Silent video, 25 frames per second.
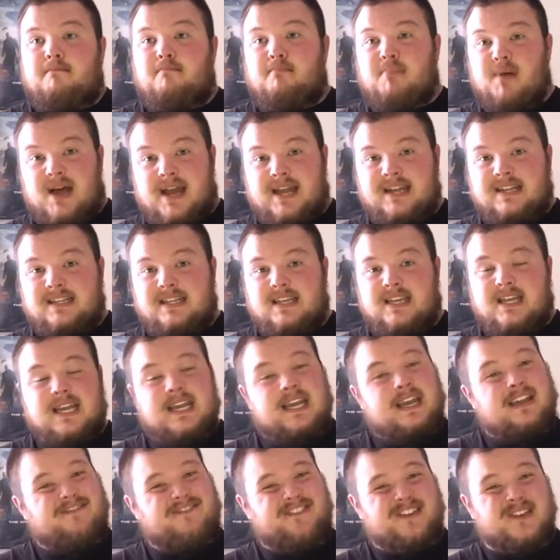But
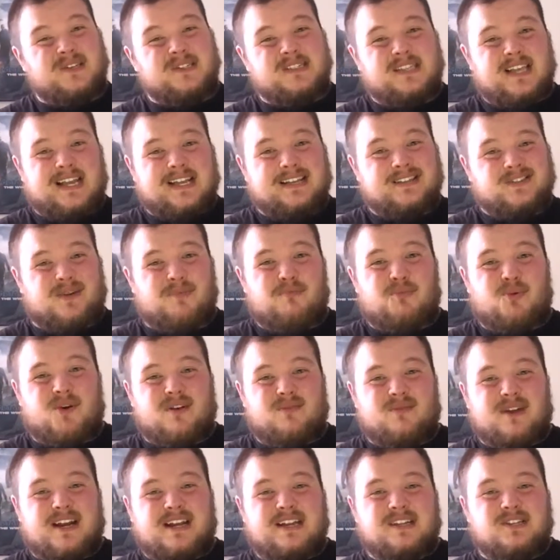it feels like at some
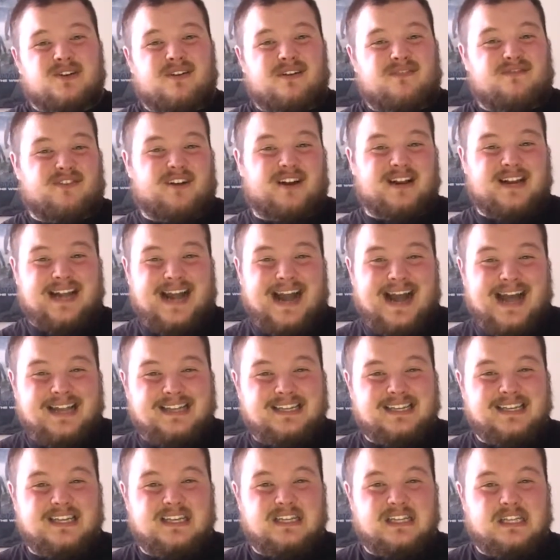point ReviewIt
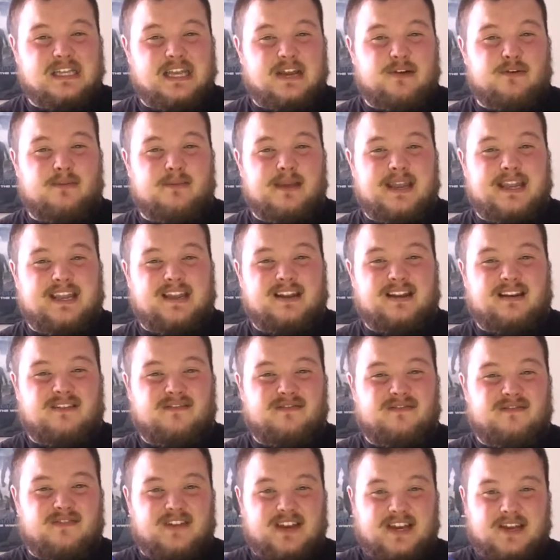forgot that they were making
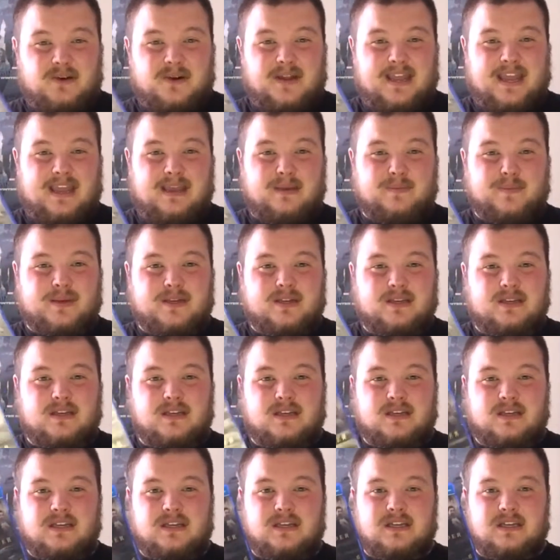a video game
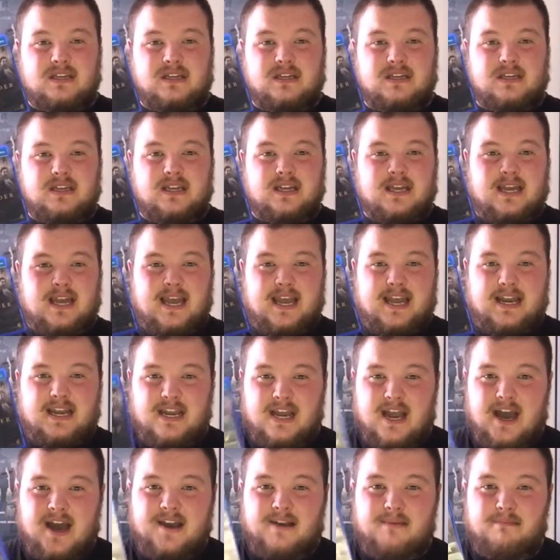
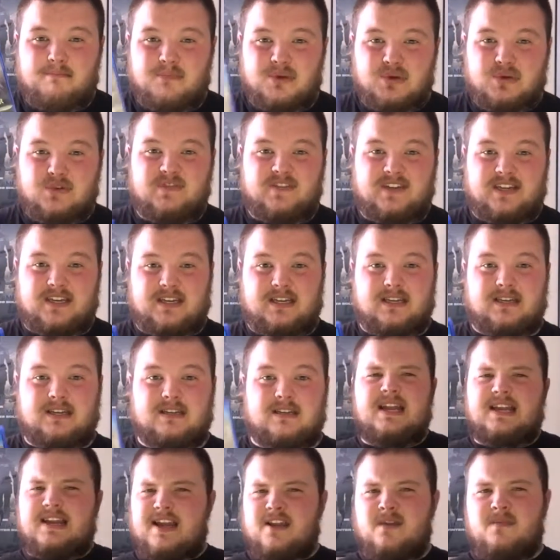and not a movie.
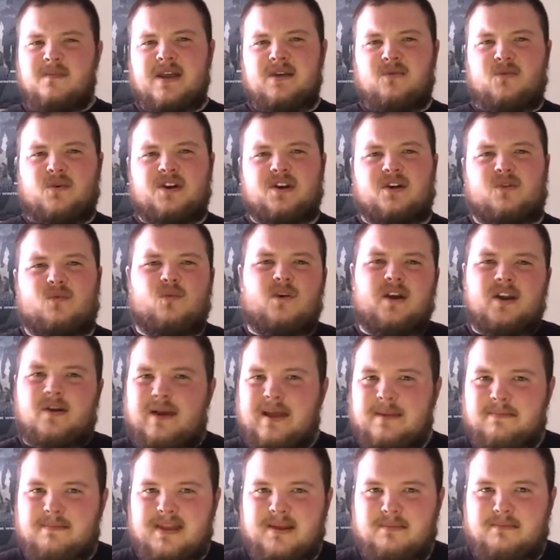Now you may wonder, what do
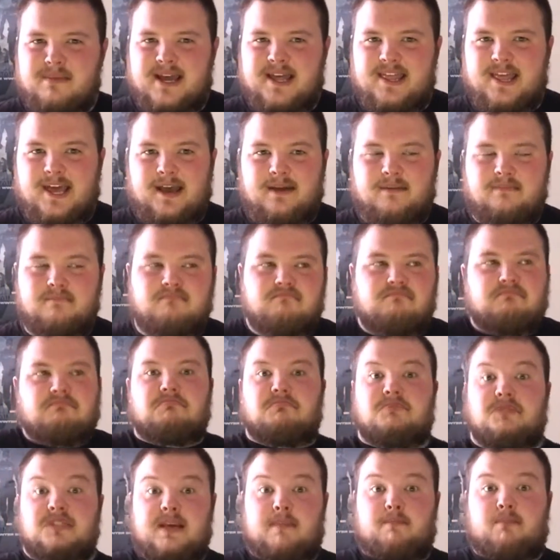I mean by that?
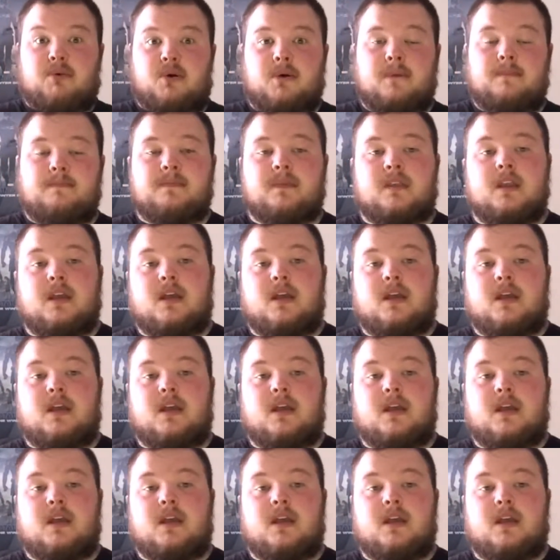Simple.